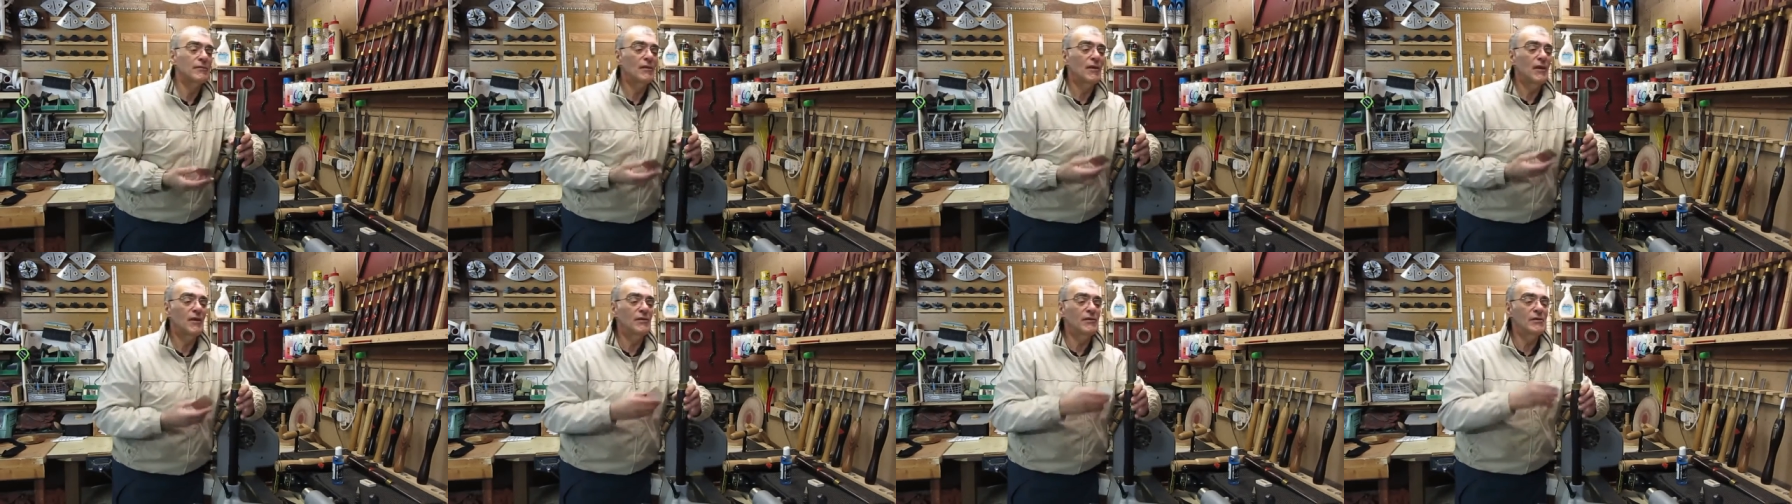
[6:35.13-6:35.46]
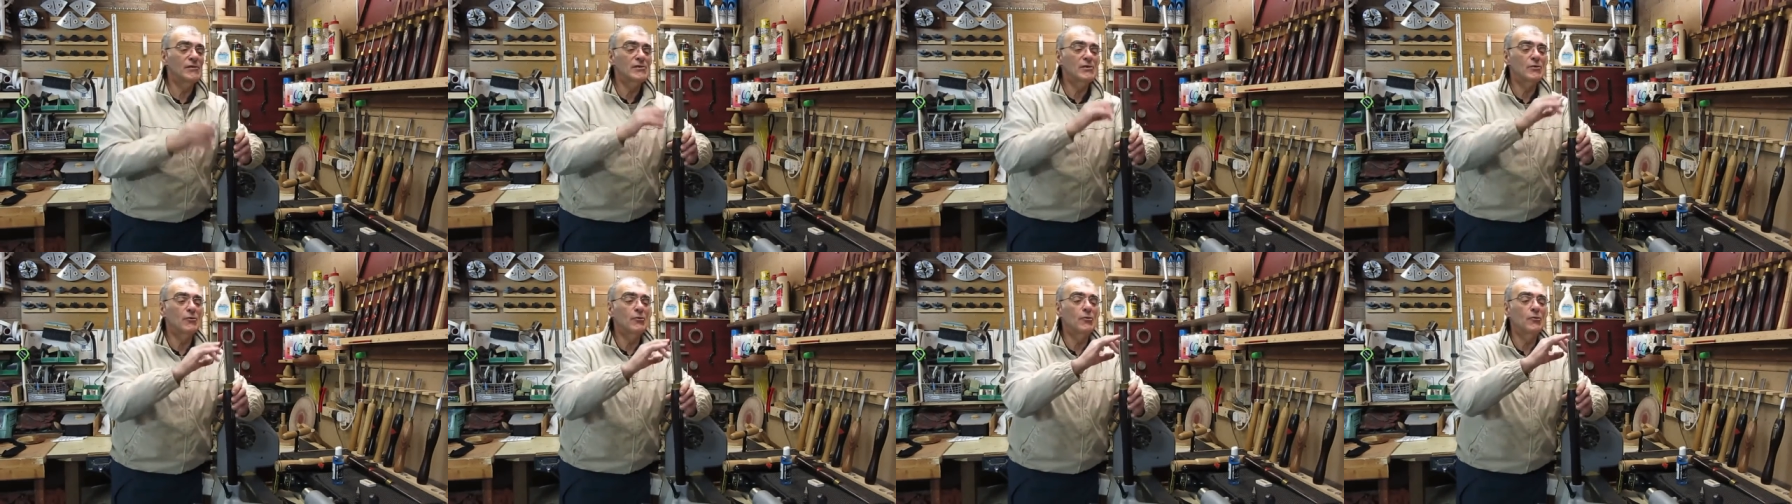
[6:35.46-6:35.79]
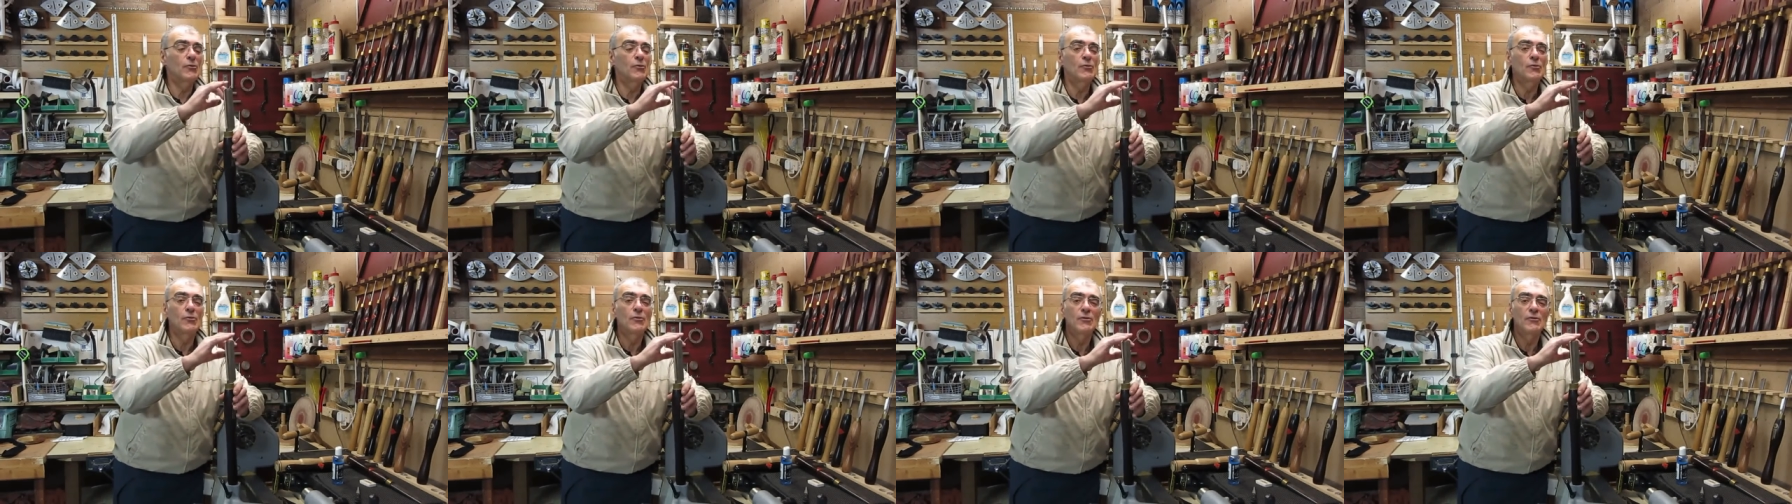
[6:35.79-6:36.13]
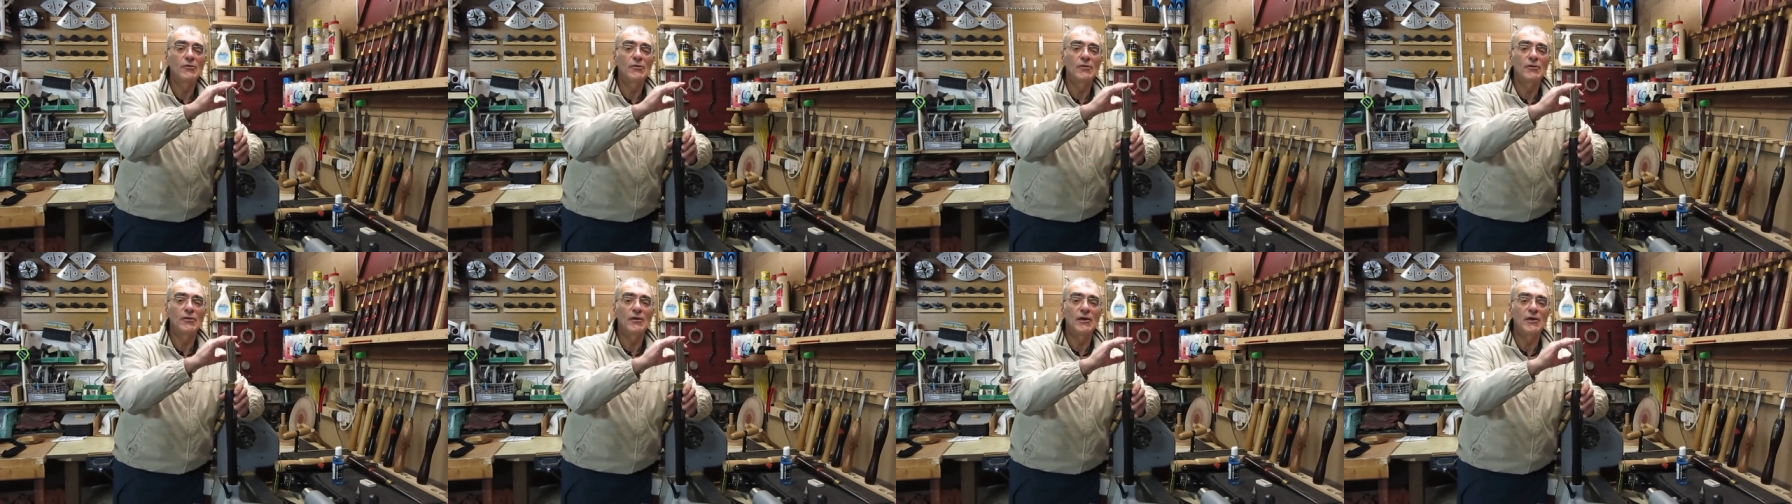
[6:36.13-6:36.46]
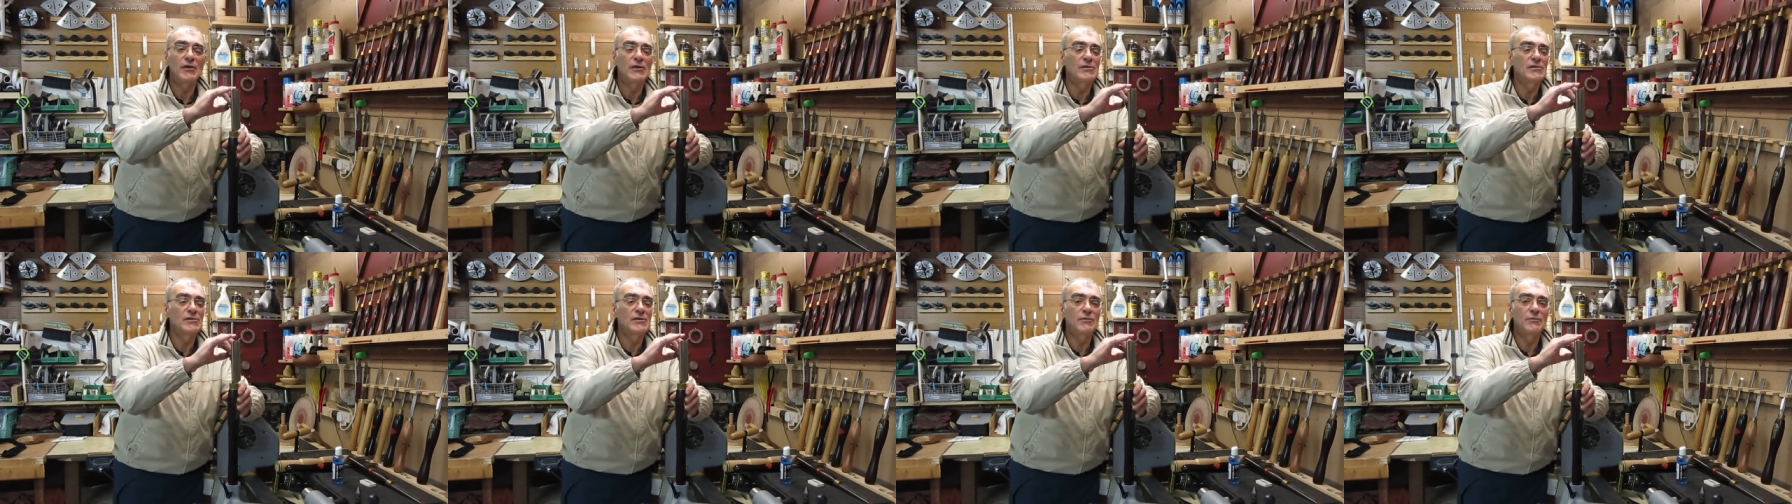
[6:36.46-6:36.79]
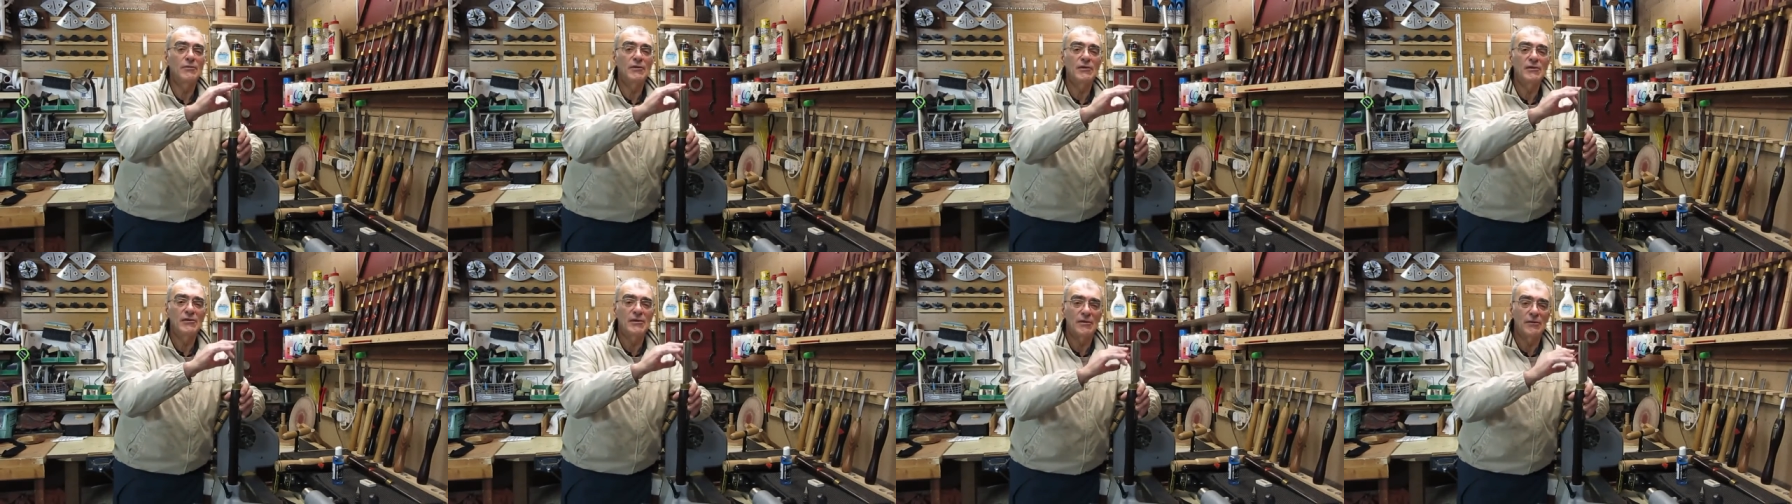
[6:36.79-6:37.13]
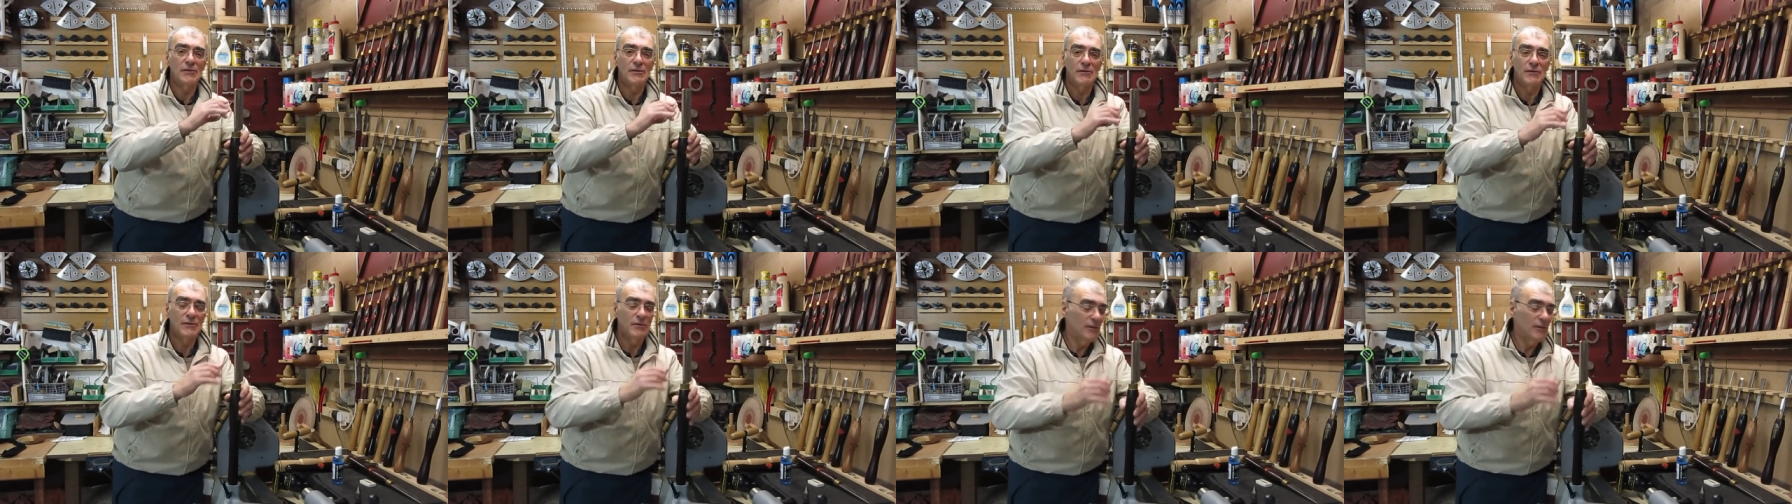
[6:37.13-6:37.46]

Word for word: and that's all that needs to be done.